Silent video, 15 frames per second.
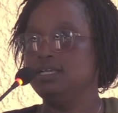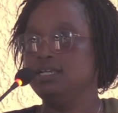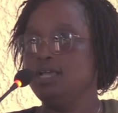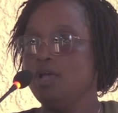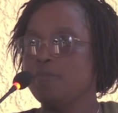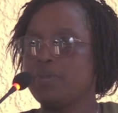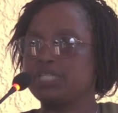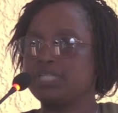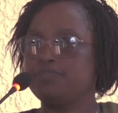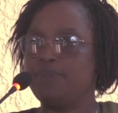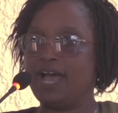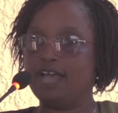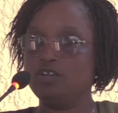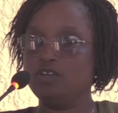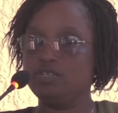But
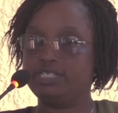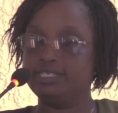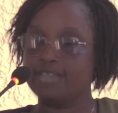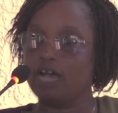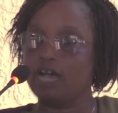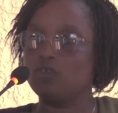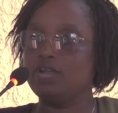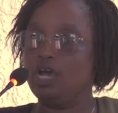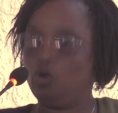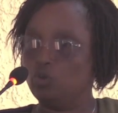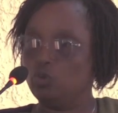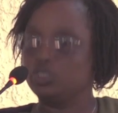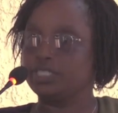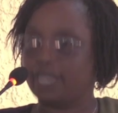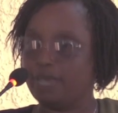paanoti ndakuda
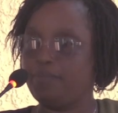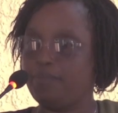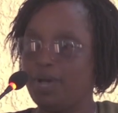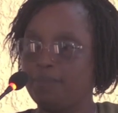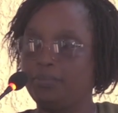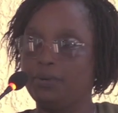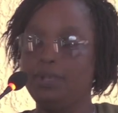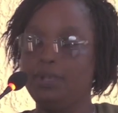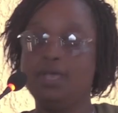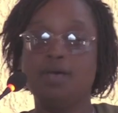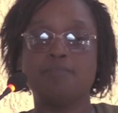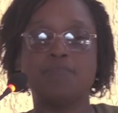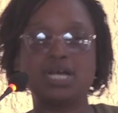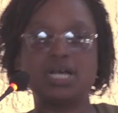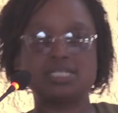kudya ipapo,
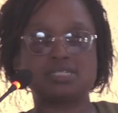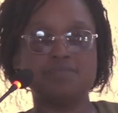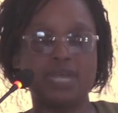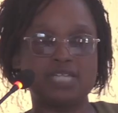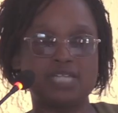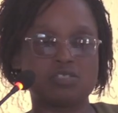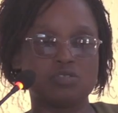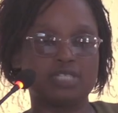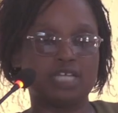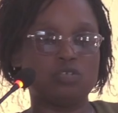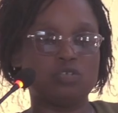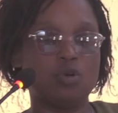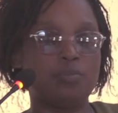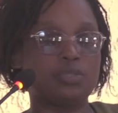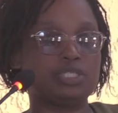maximize on that
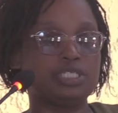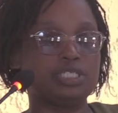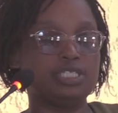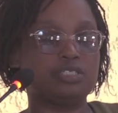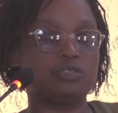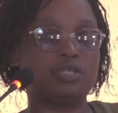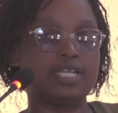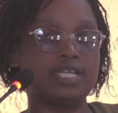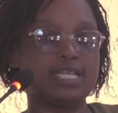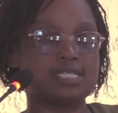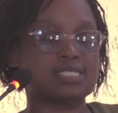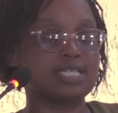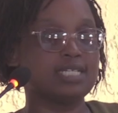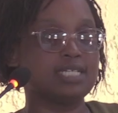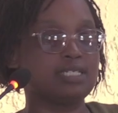opportunity to an
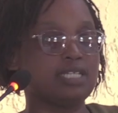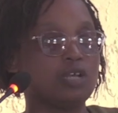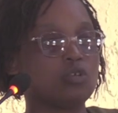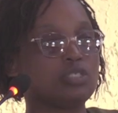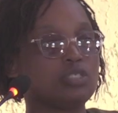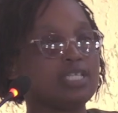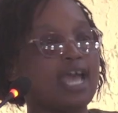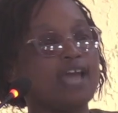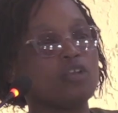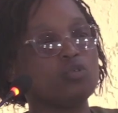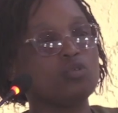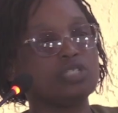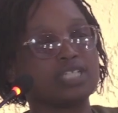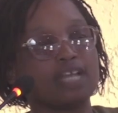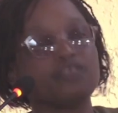extent yekuti ari
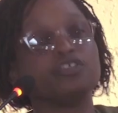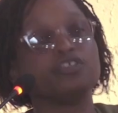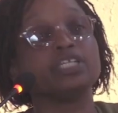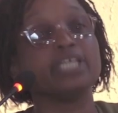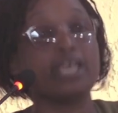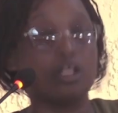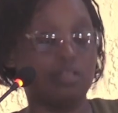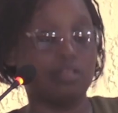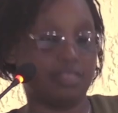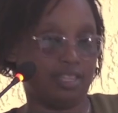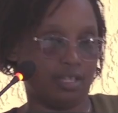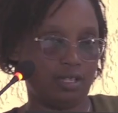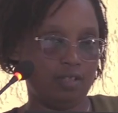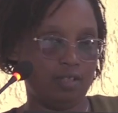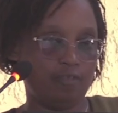kudya zviri healthy
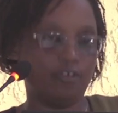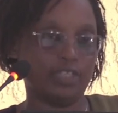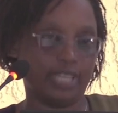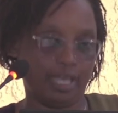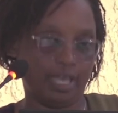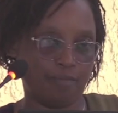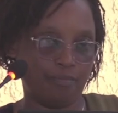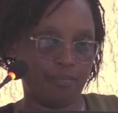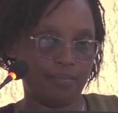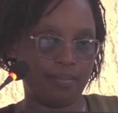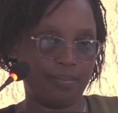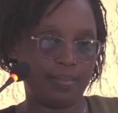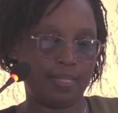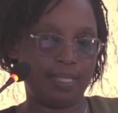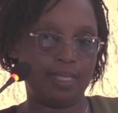for them.
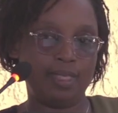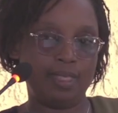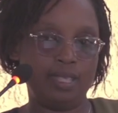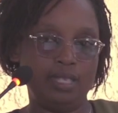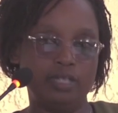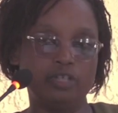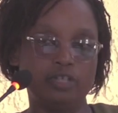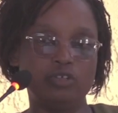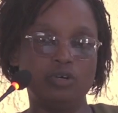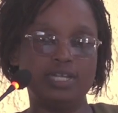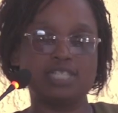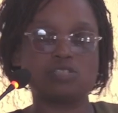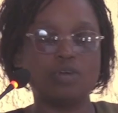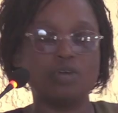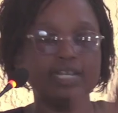You know,
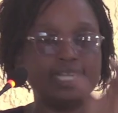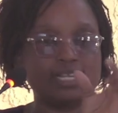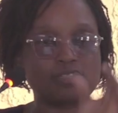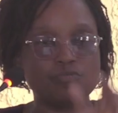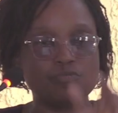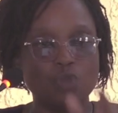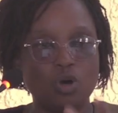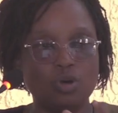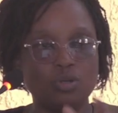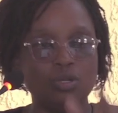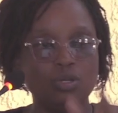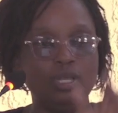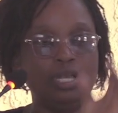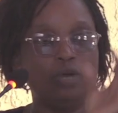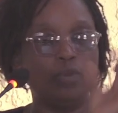it's only a small
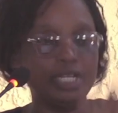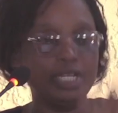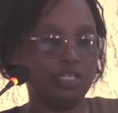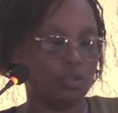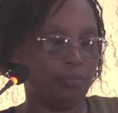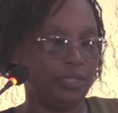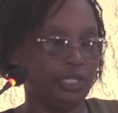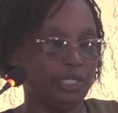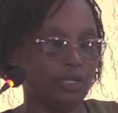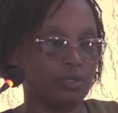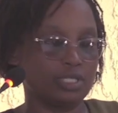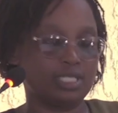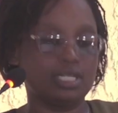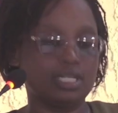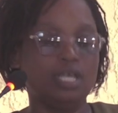window period
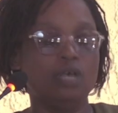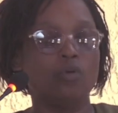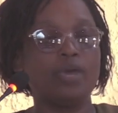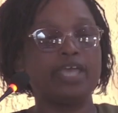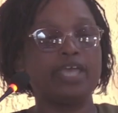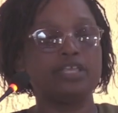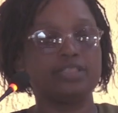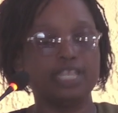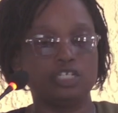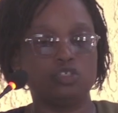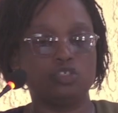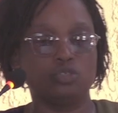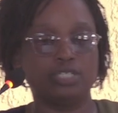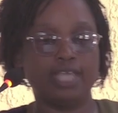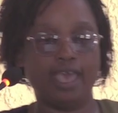where they
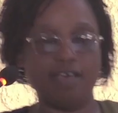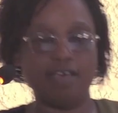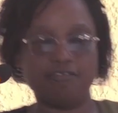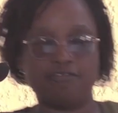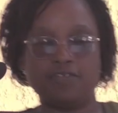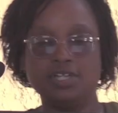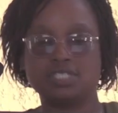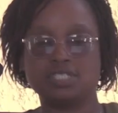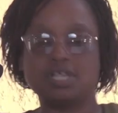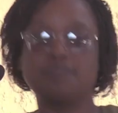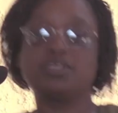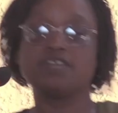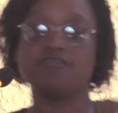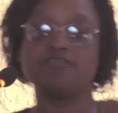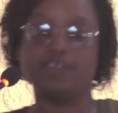should have
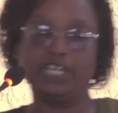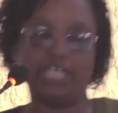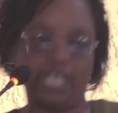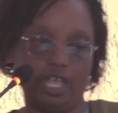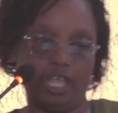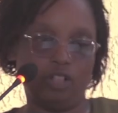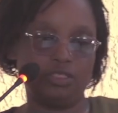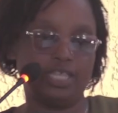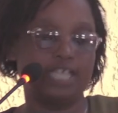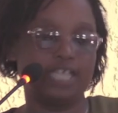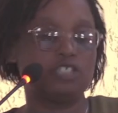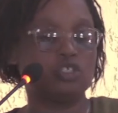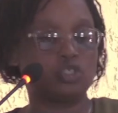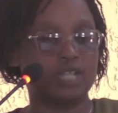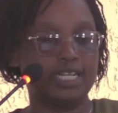something very healthy. And
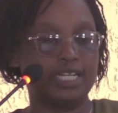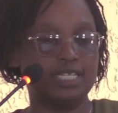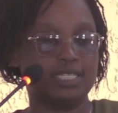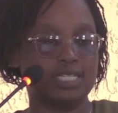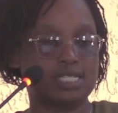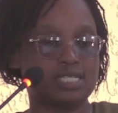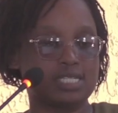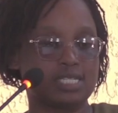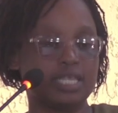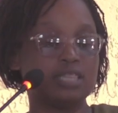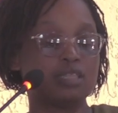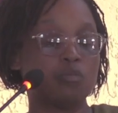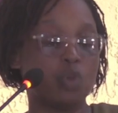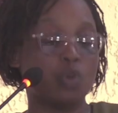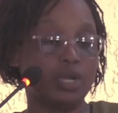usually this is in the
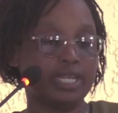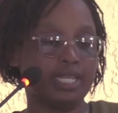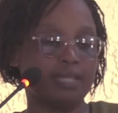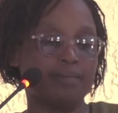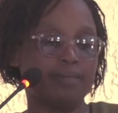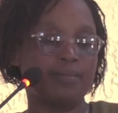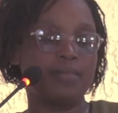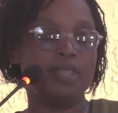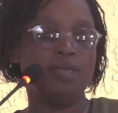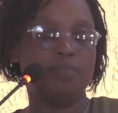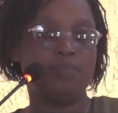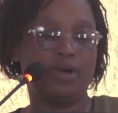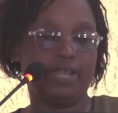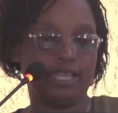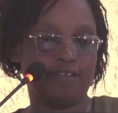morning,
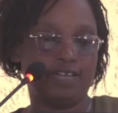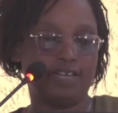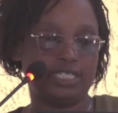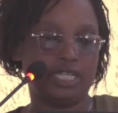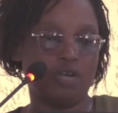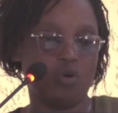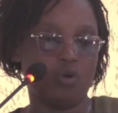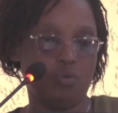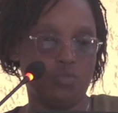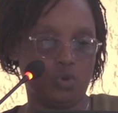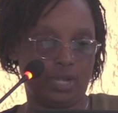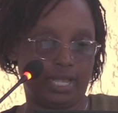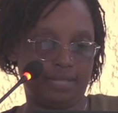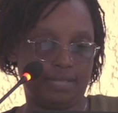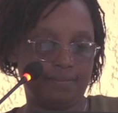paanenge vachangomuka.
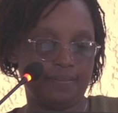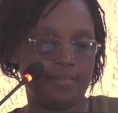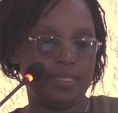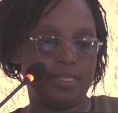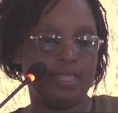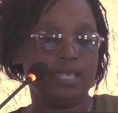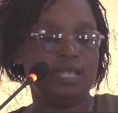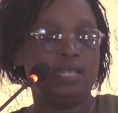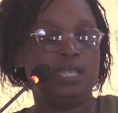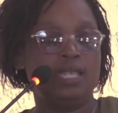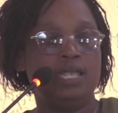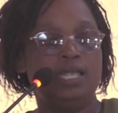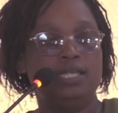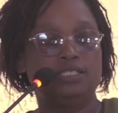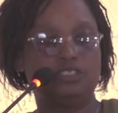
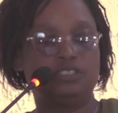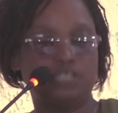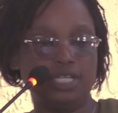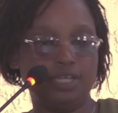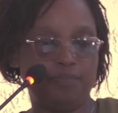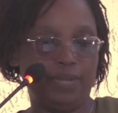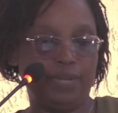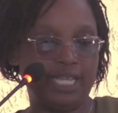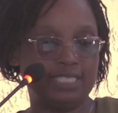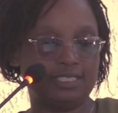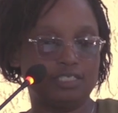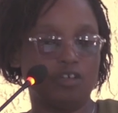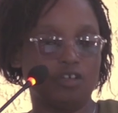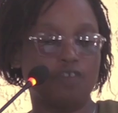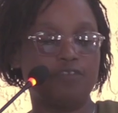Drink plenty
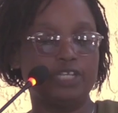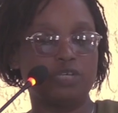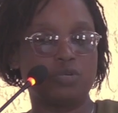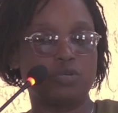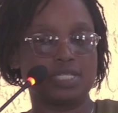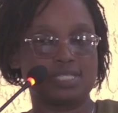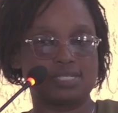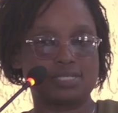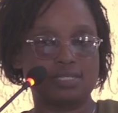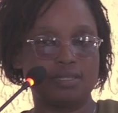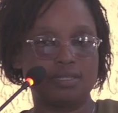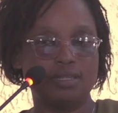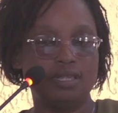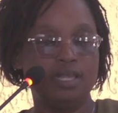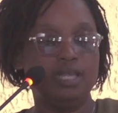of liquids.
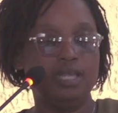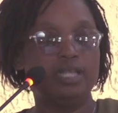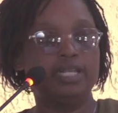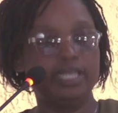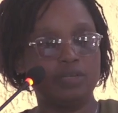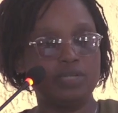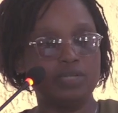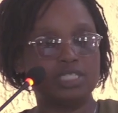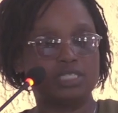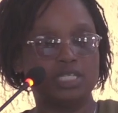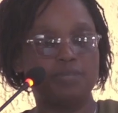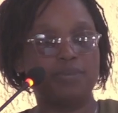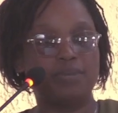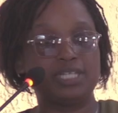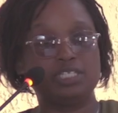Liquid, in
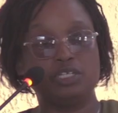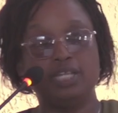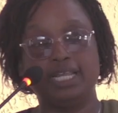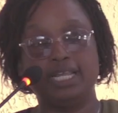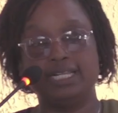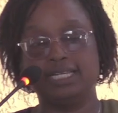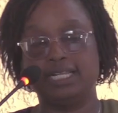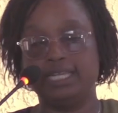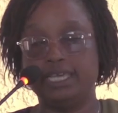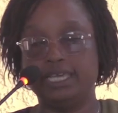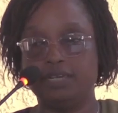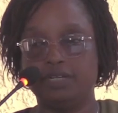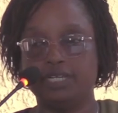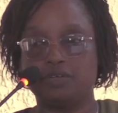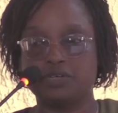particularly clear
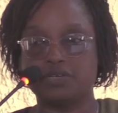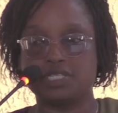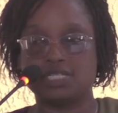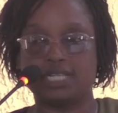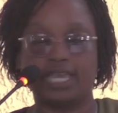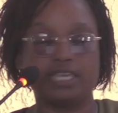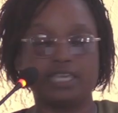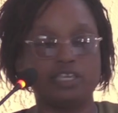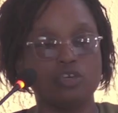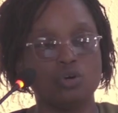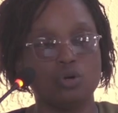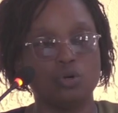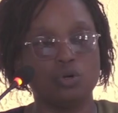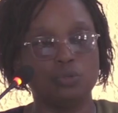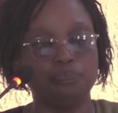liquids, like
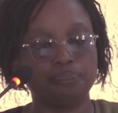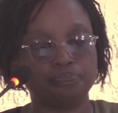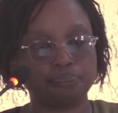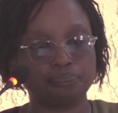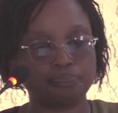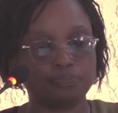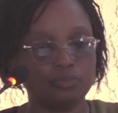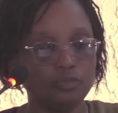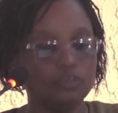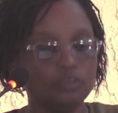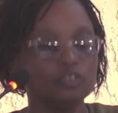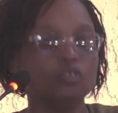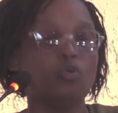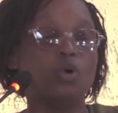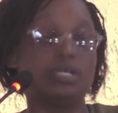your
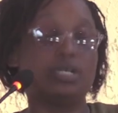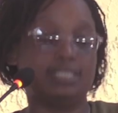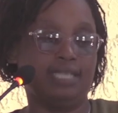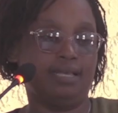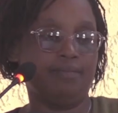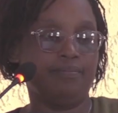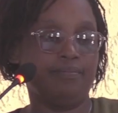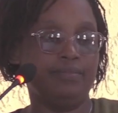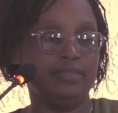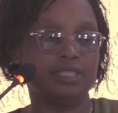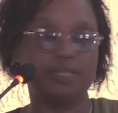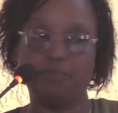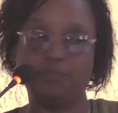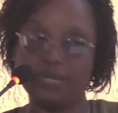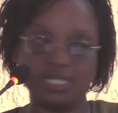water, the
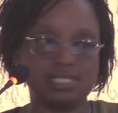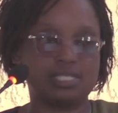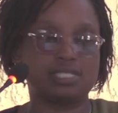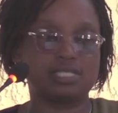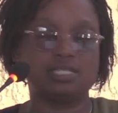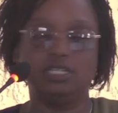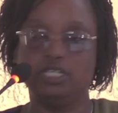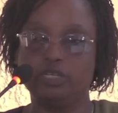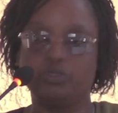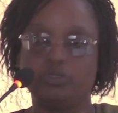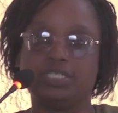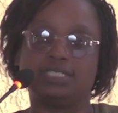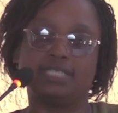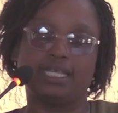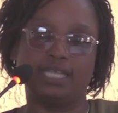best liquid
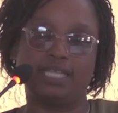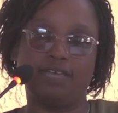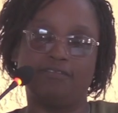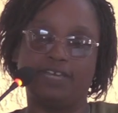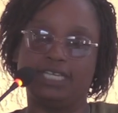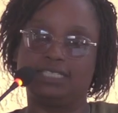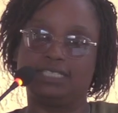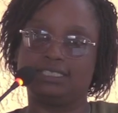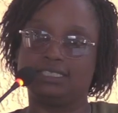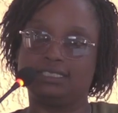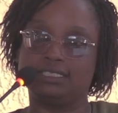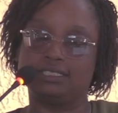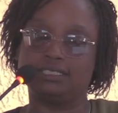that ever existed.